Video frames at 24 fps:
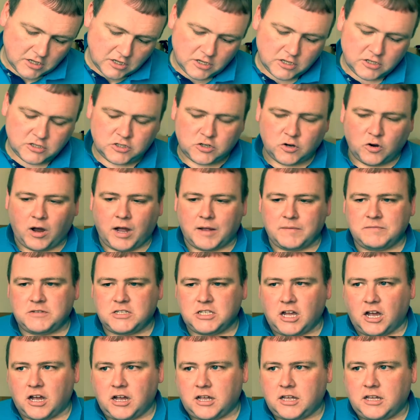So I'm
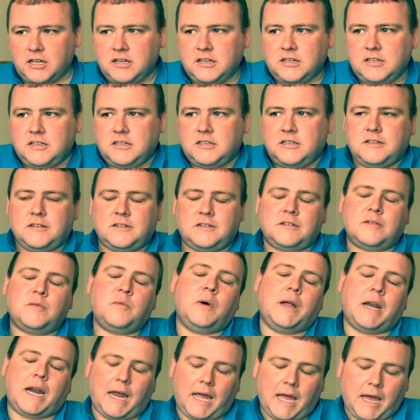stuck
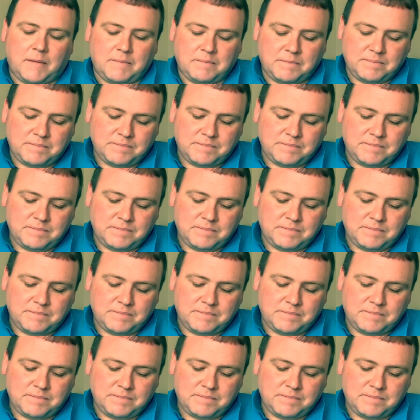where I am.